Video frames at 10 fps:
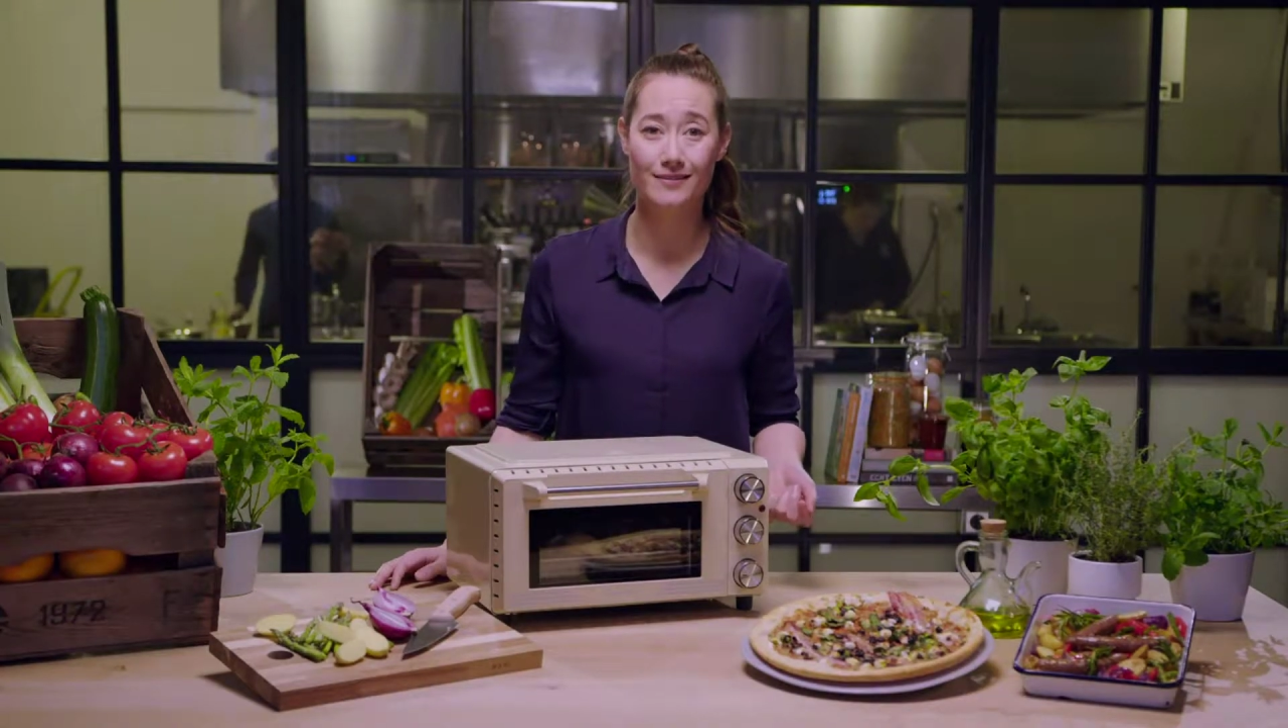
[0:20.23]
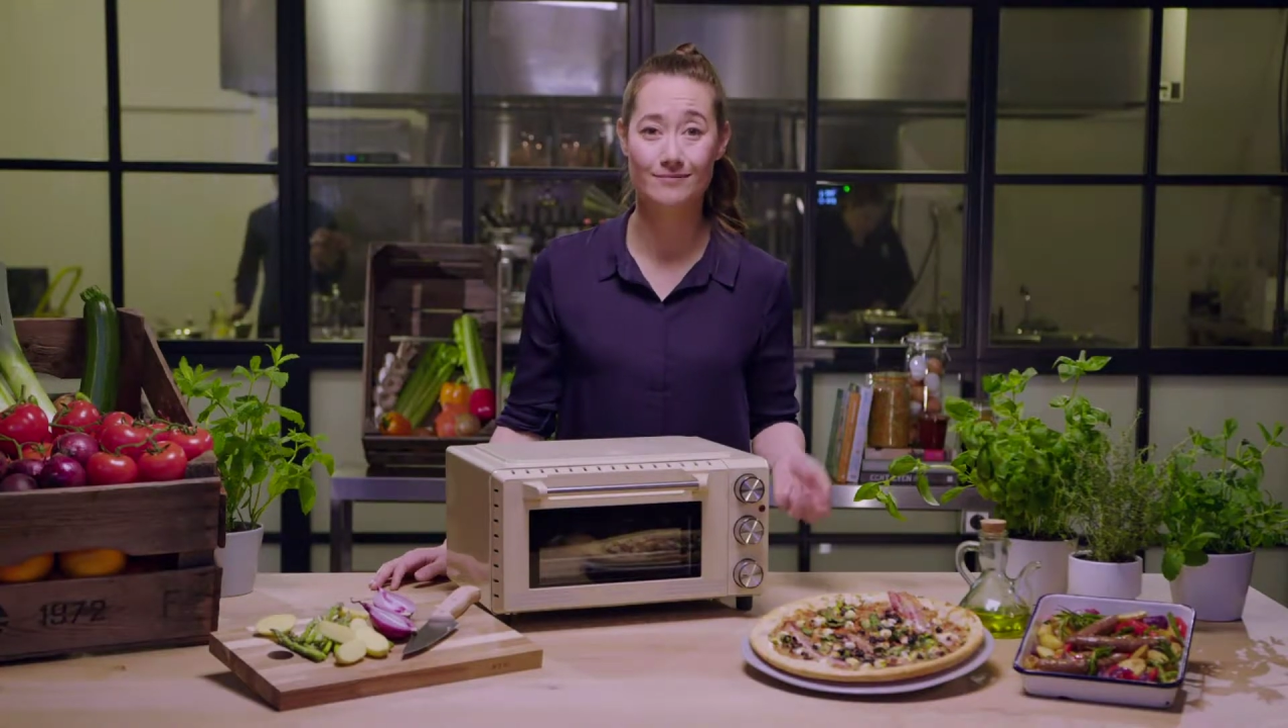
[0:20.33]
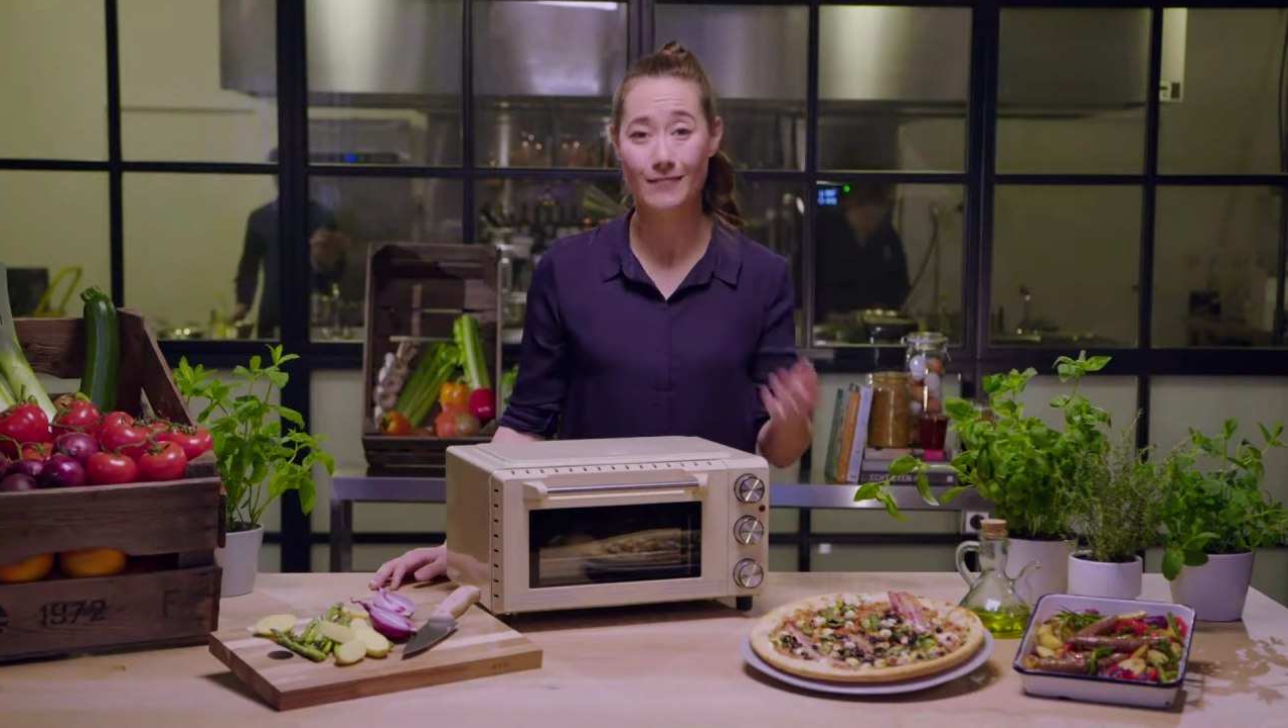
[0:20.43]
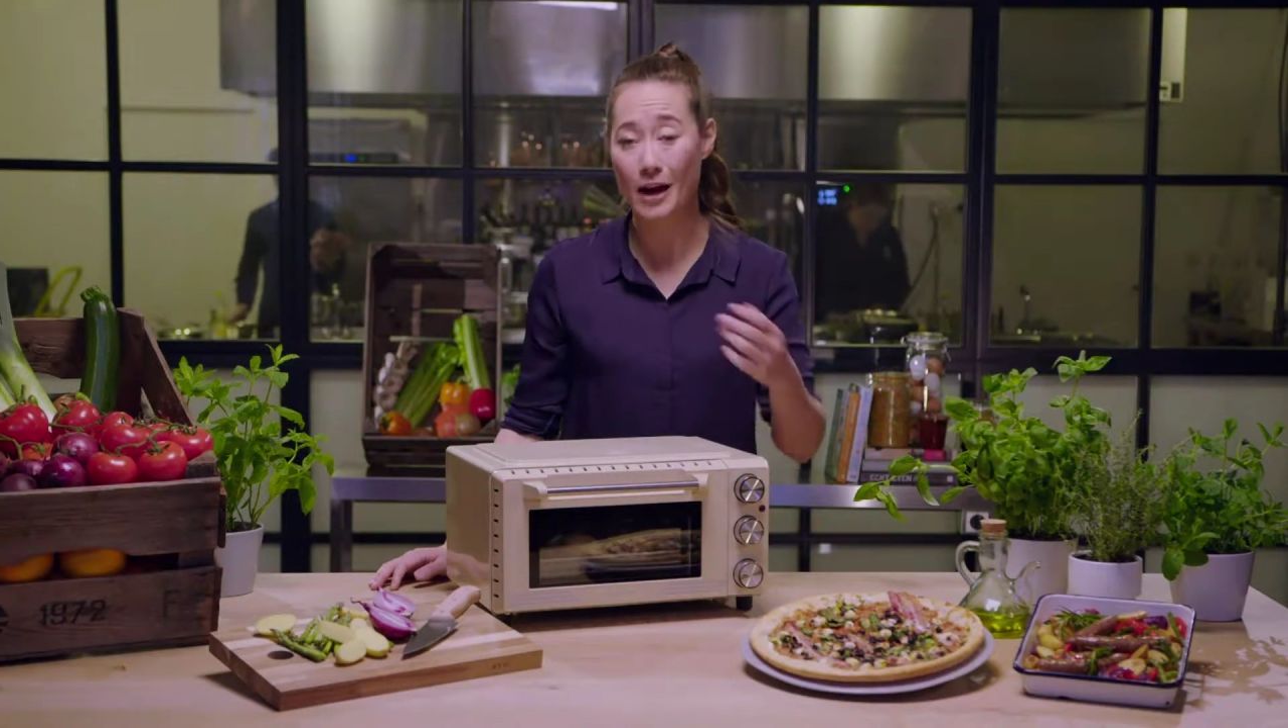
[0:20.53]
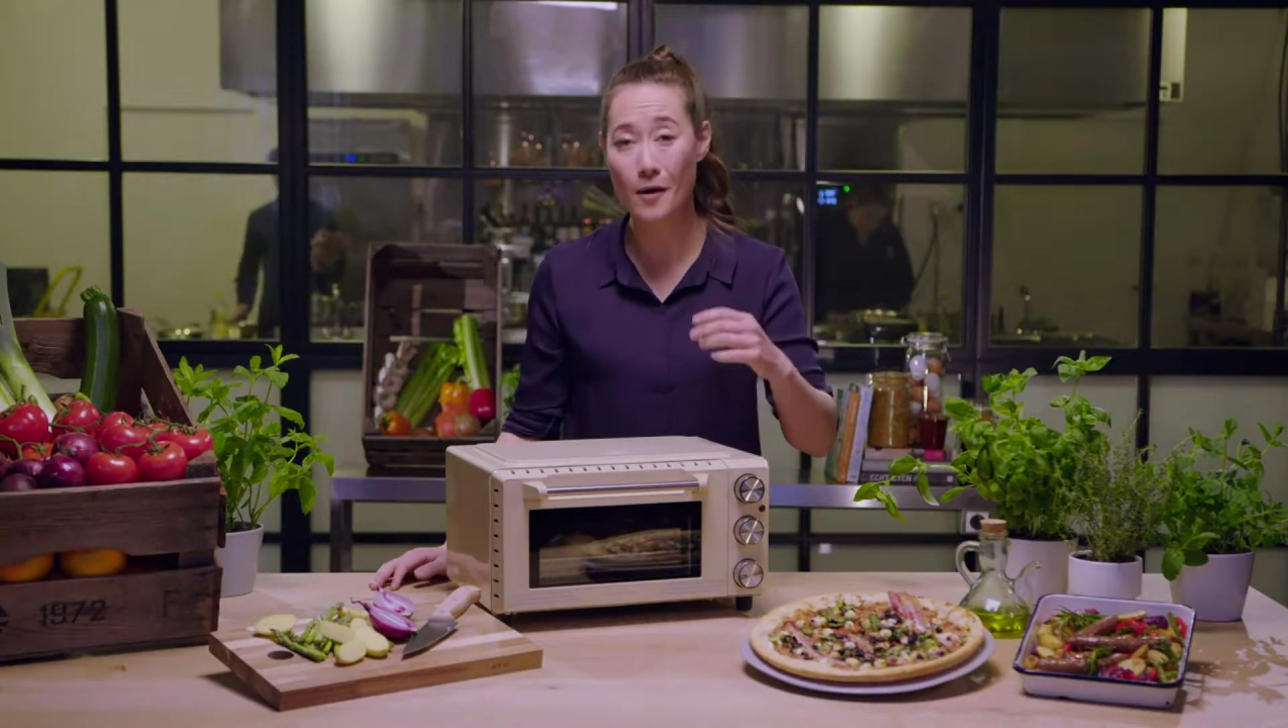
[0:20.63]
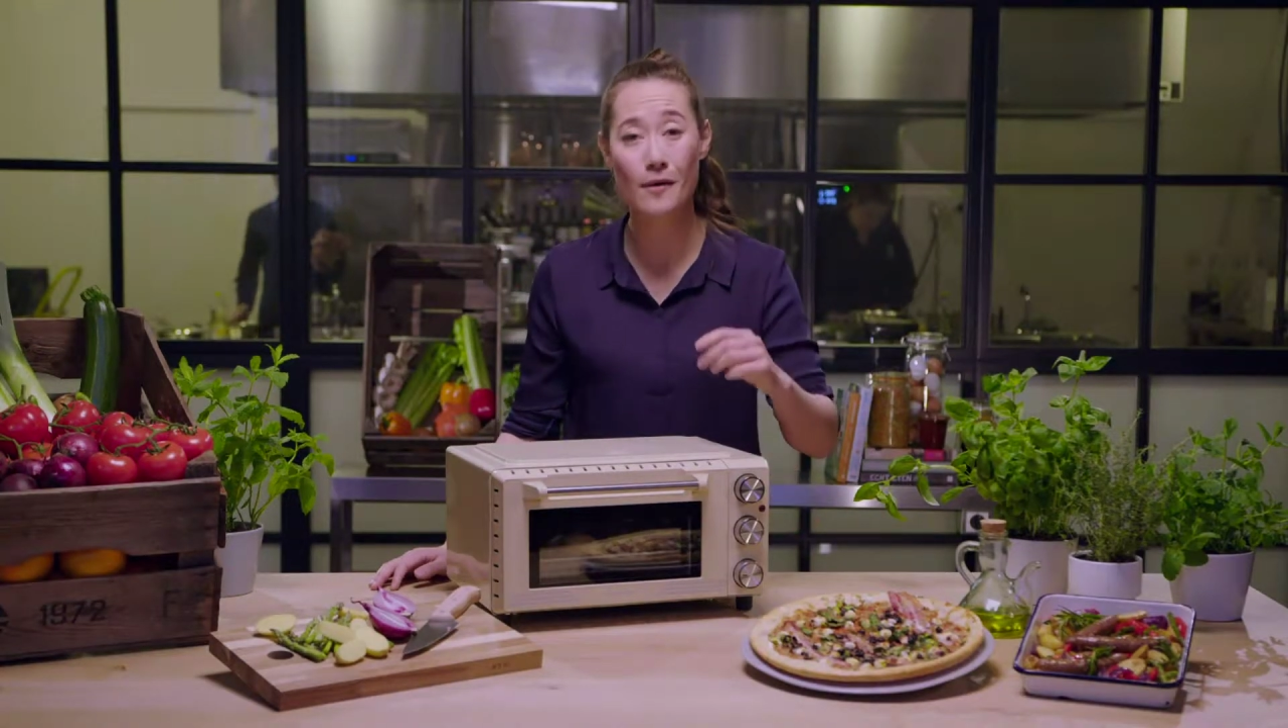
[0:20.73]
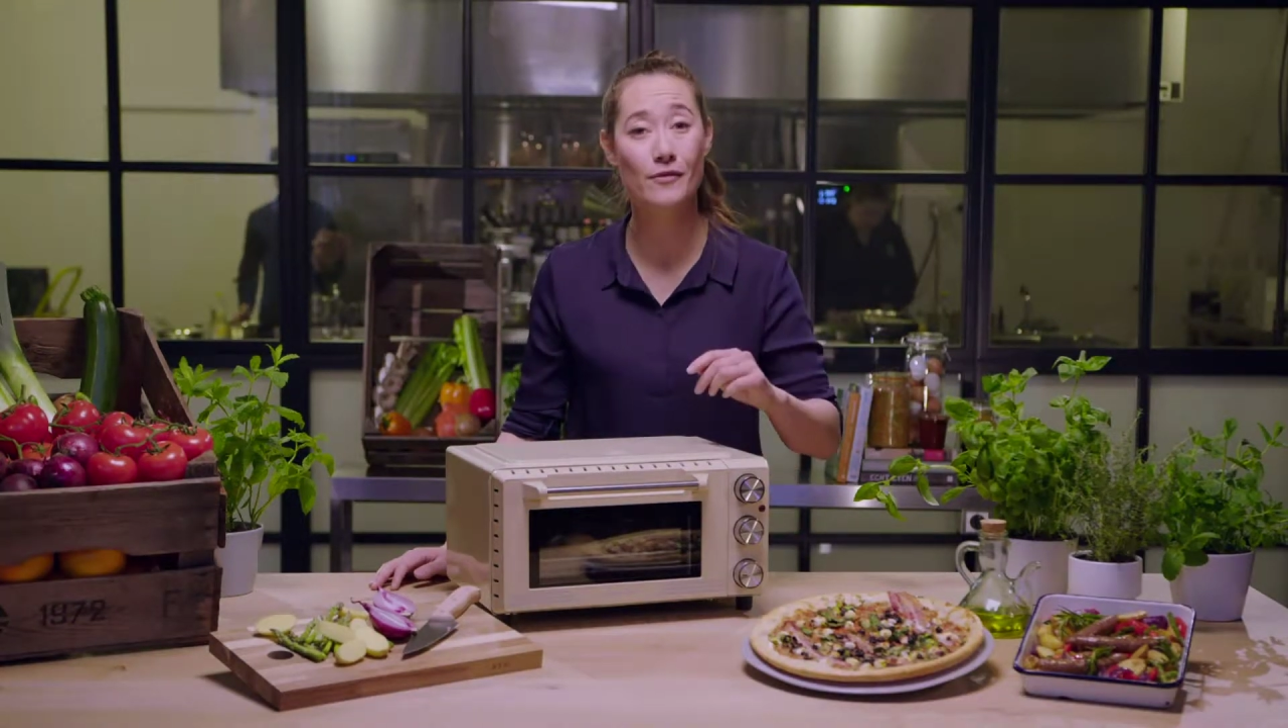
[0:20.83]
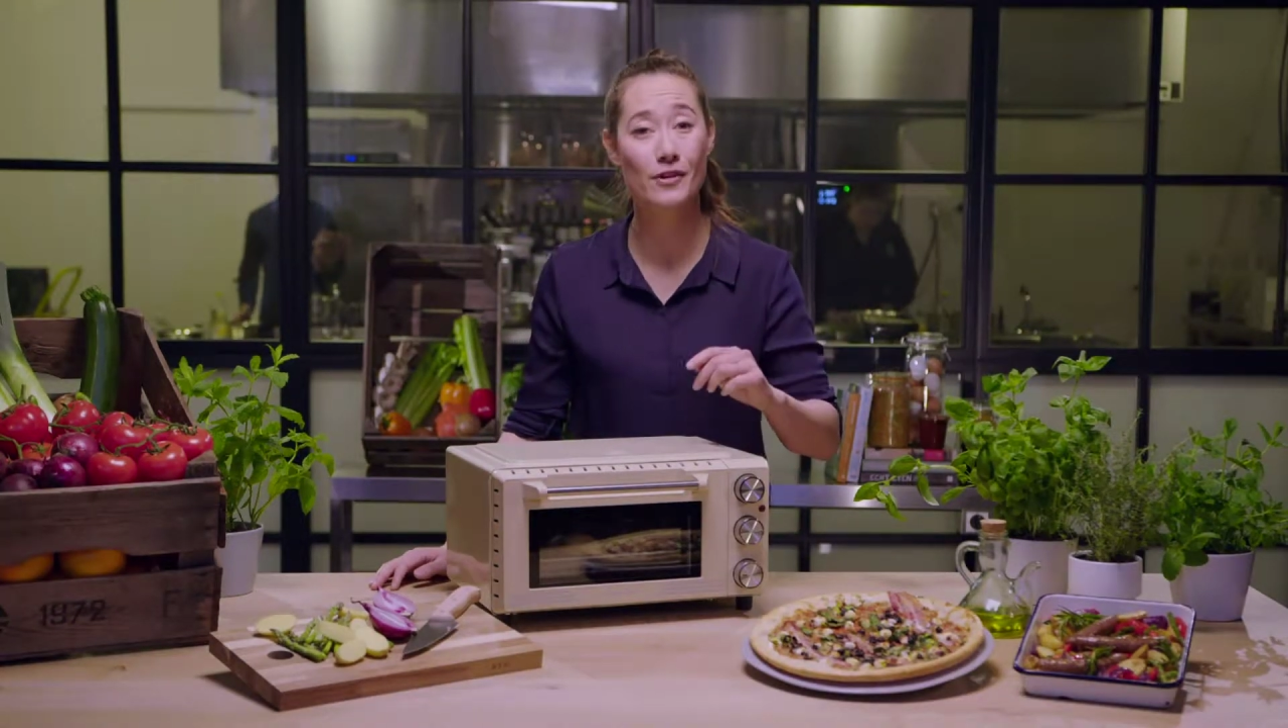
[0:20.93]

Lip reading: However,